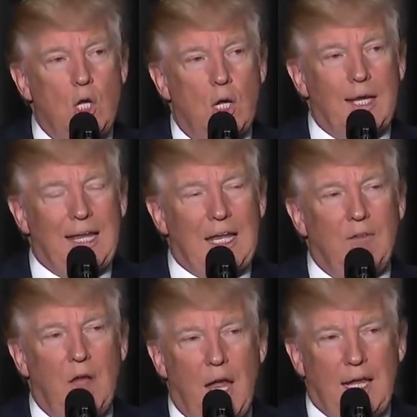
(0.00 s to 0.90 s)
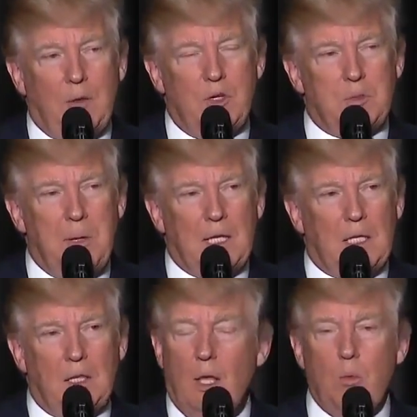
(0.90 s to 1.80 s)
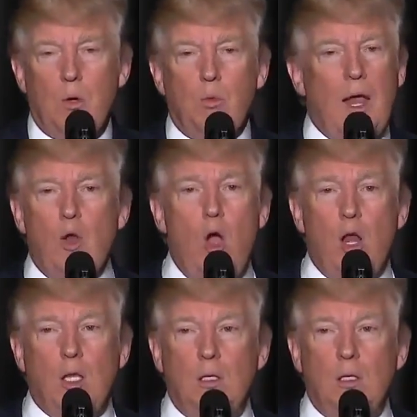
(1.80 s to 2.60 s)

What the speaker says: again, highly respected, that were right on.